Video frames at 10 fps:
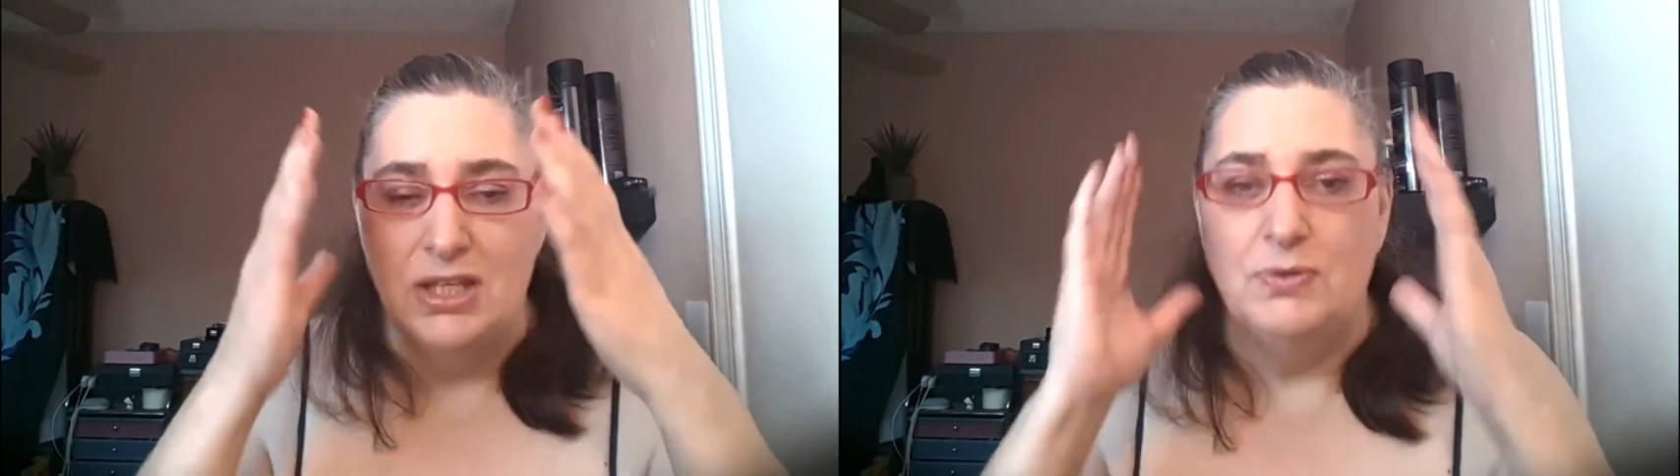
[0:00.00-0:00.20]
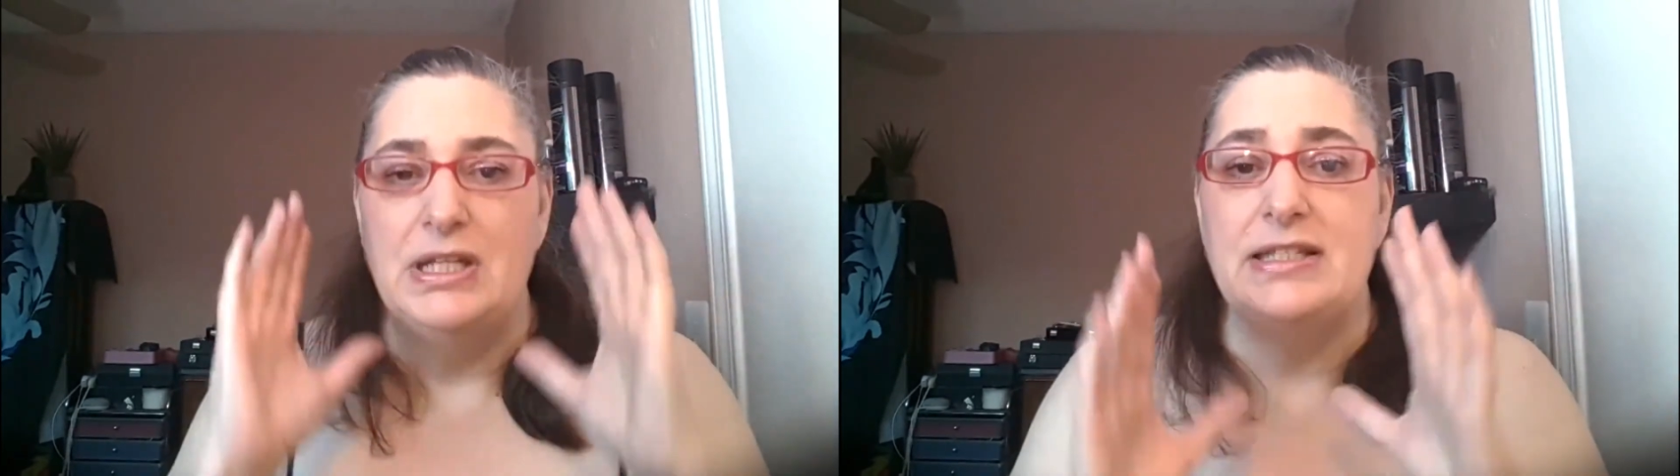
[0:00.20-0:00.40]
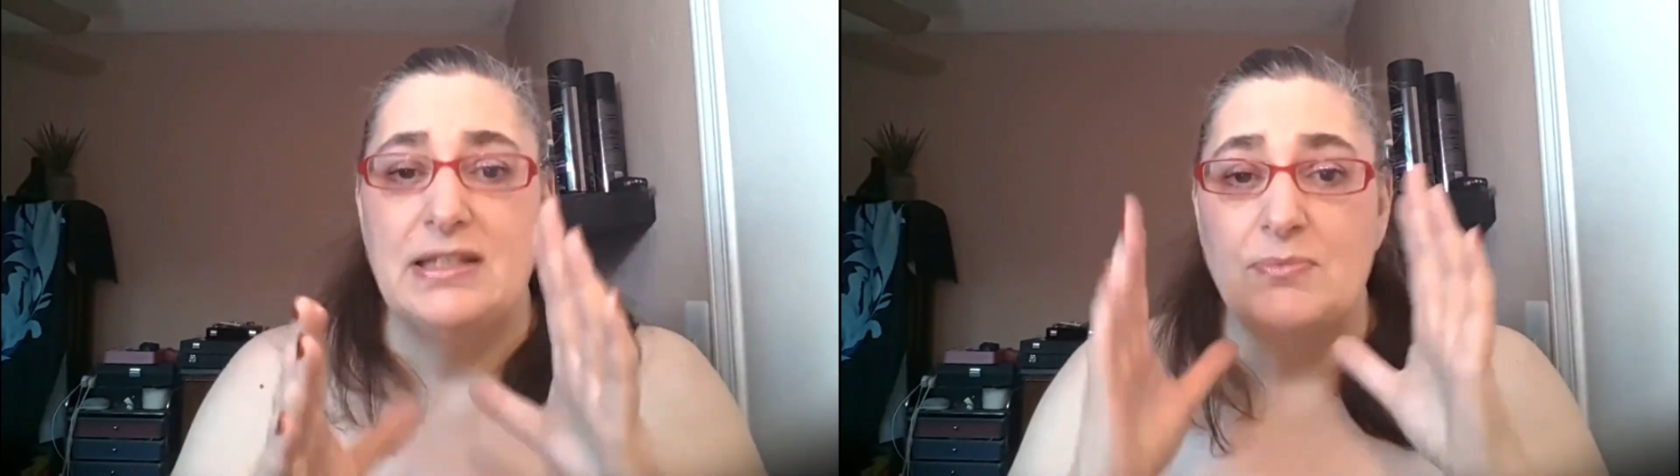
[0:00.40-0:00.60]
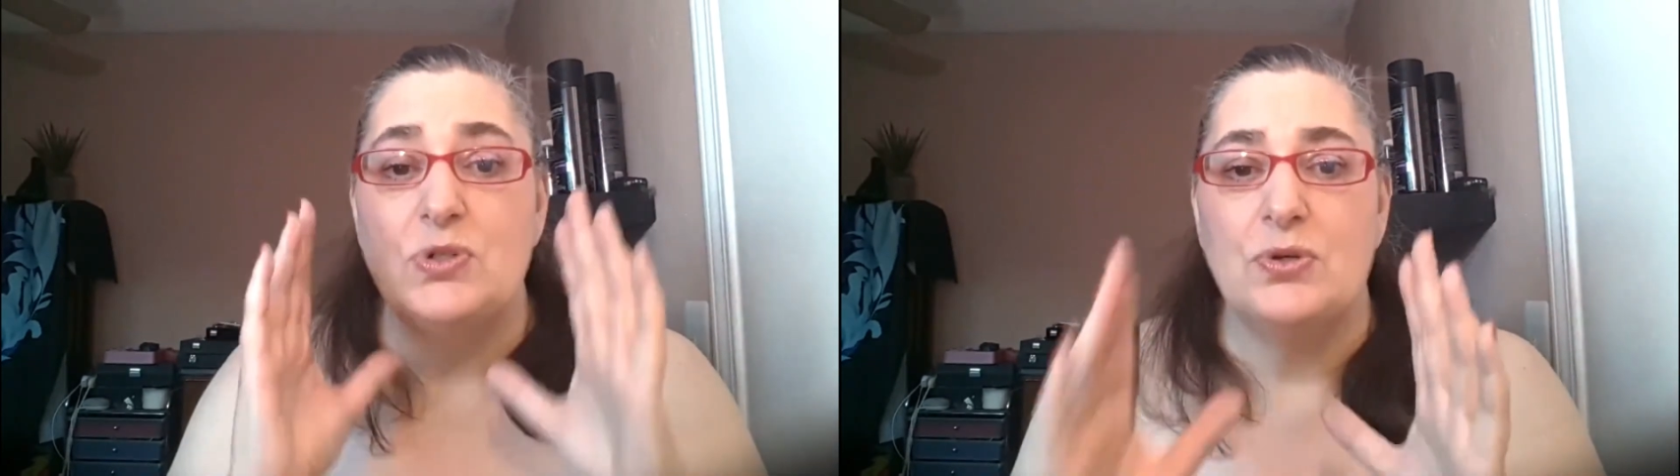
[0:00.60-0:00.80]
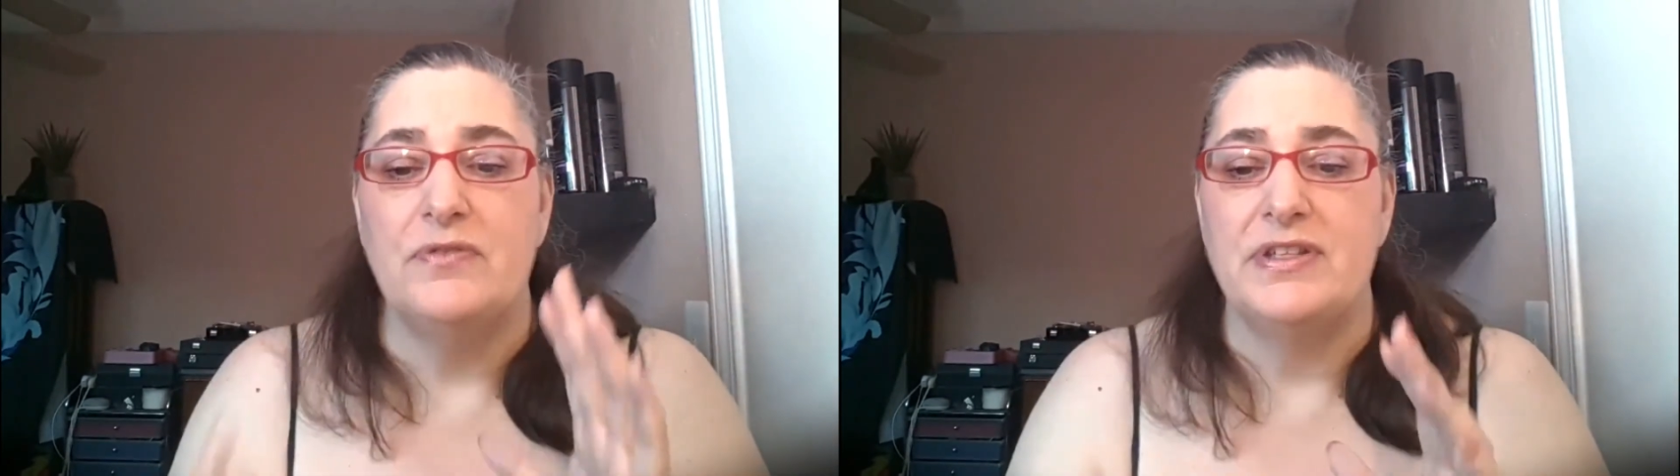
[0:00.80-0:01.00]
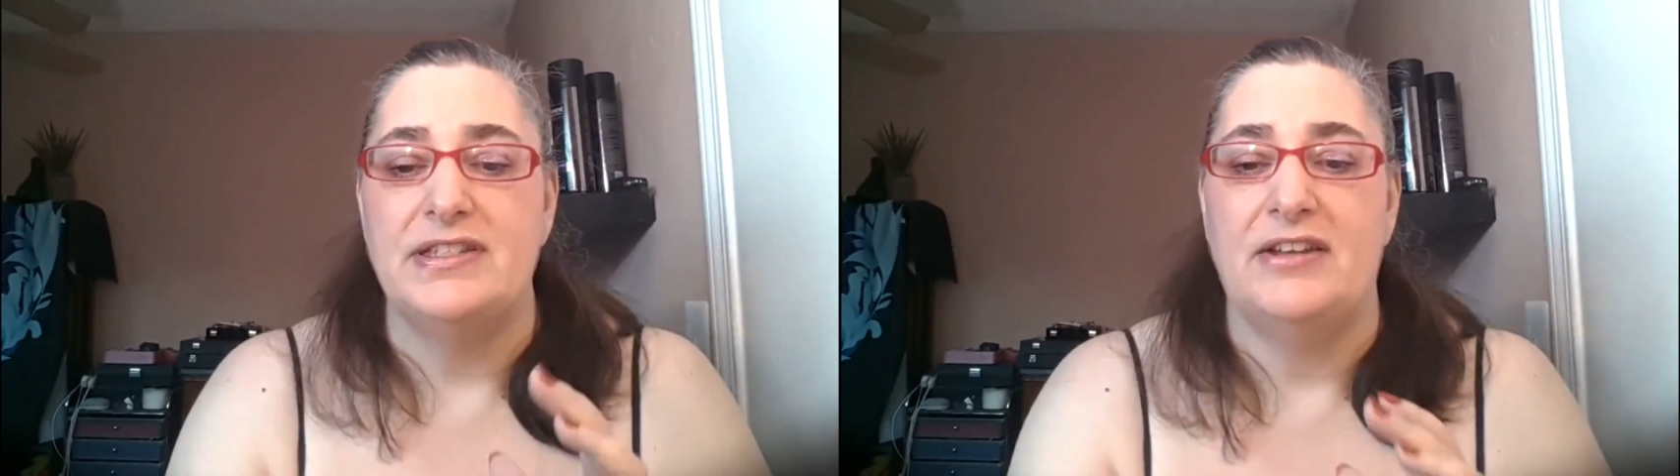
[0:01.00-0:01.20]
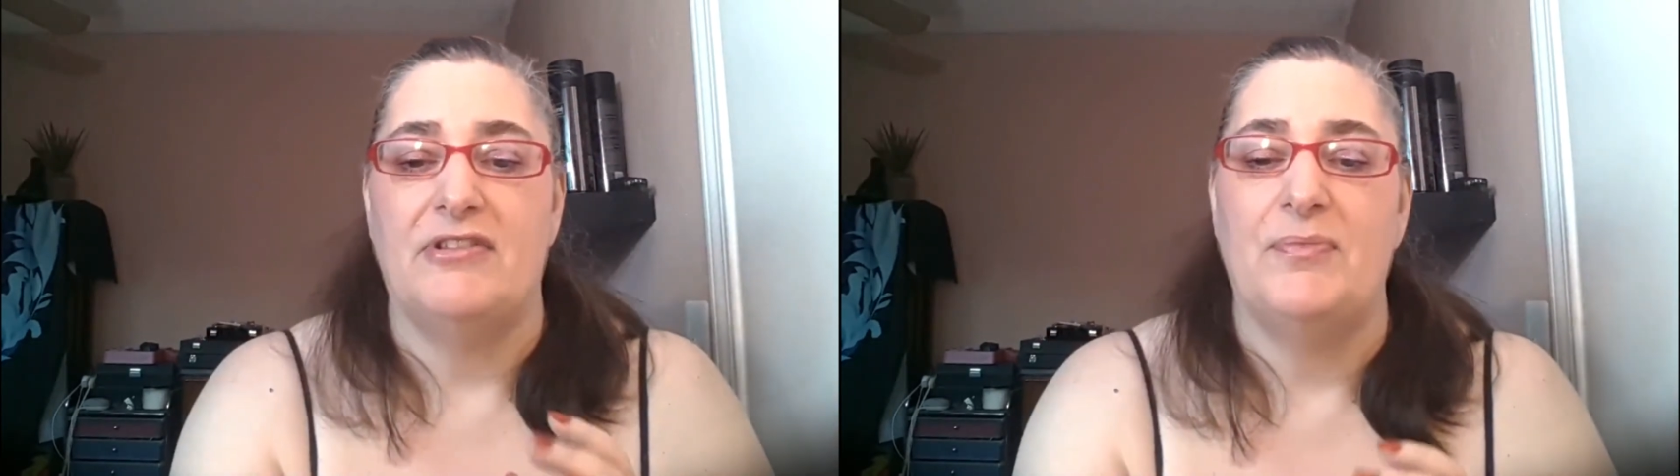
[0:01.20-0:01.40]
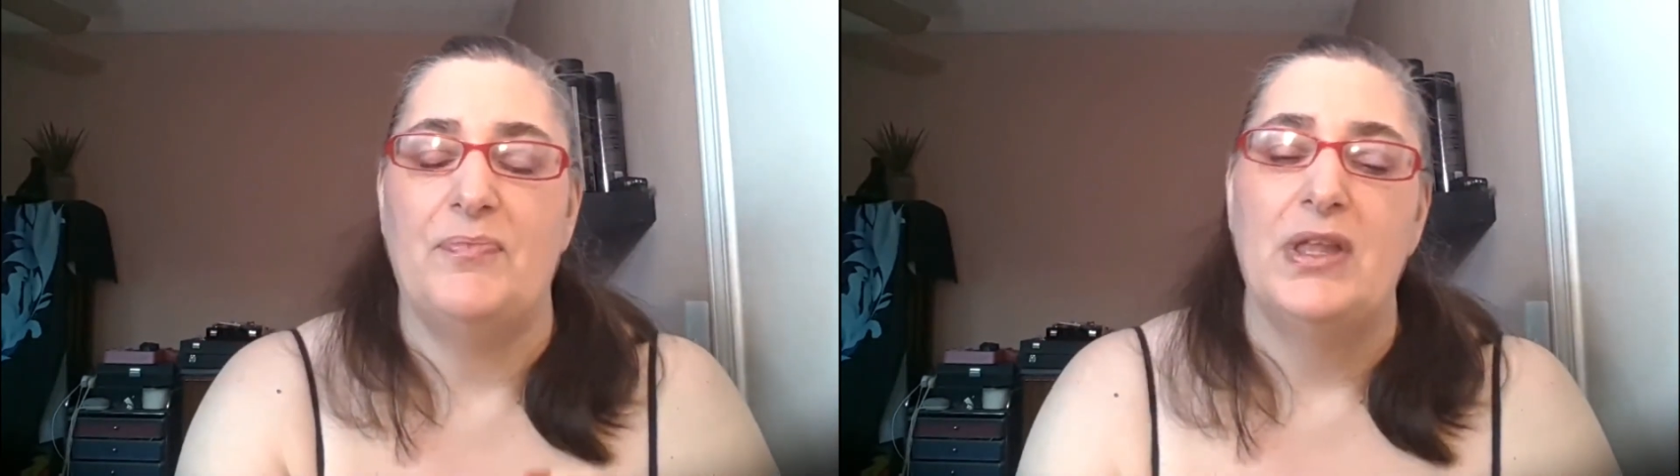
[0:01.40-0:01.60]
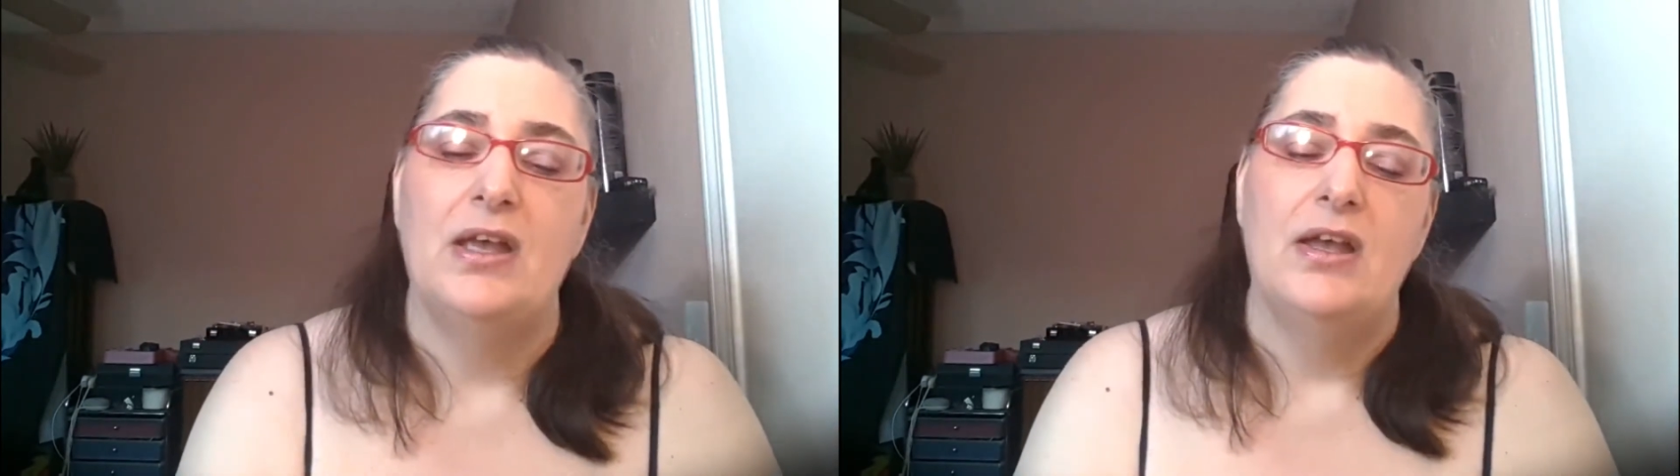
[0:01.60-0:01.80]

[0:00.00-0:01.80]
you need some sort of a serum.